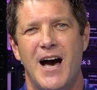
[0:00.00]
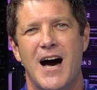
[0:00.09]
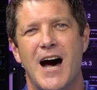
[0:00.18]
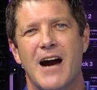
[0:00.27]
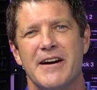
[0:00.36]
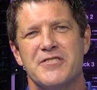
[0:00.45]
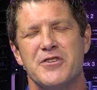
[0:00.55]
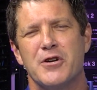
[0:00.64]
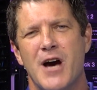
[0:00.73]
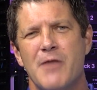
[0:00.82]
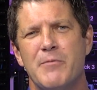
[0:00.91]
Alright, so
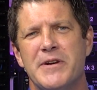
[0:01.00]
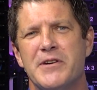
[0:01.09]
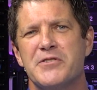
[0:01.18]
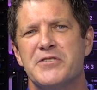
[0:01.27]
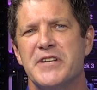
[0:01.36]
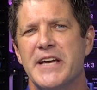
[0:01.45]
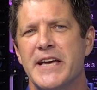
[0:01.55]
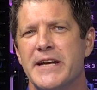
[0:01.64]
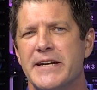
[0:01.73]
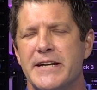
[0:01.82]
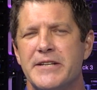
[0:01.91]
you're on Windows
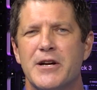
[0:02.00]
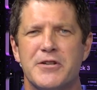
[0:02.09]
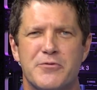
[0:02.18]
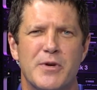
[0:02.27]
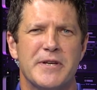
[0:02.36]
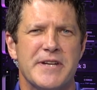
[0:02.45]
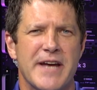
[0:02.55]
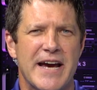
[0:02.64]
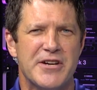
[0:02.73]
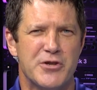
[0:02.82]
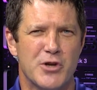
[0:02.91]
10 and you know, it's really nice.